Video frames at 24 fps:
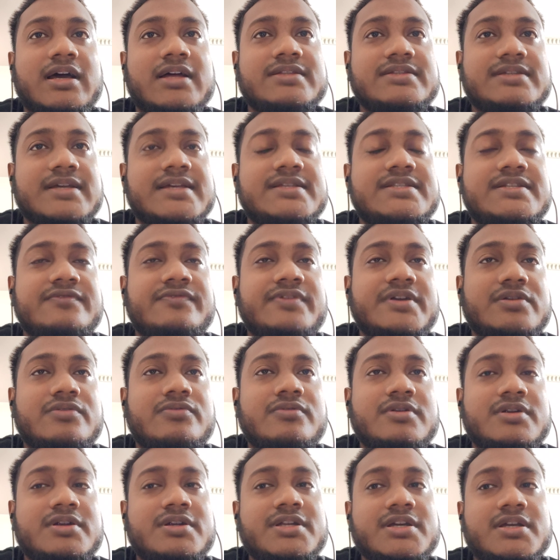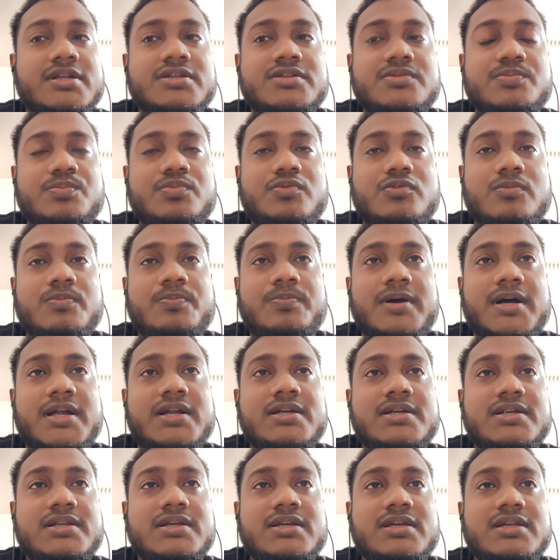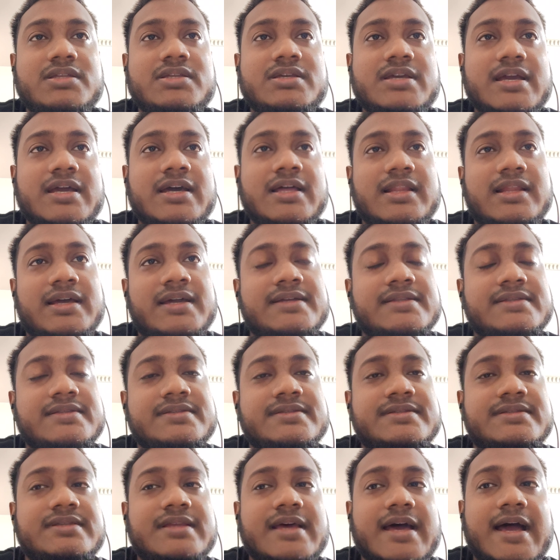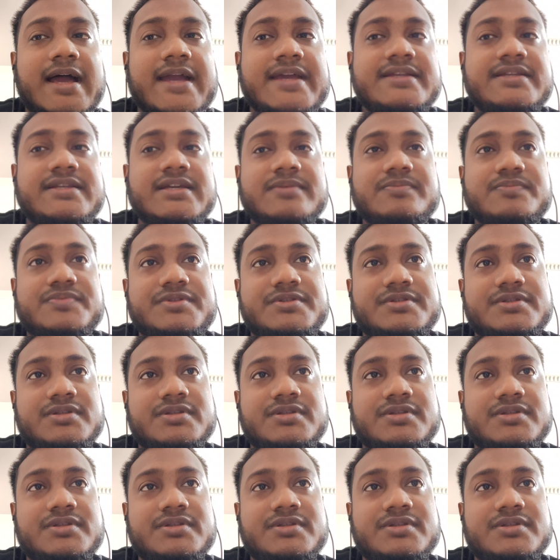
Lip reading: Justify content properly aligns items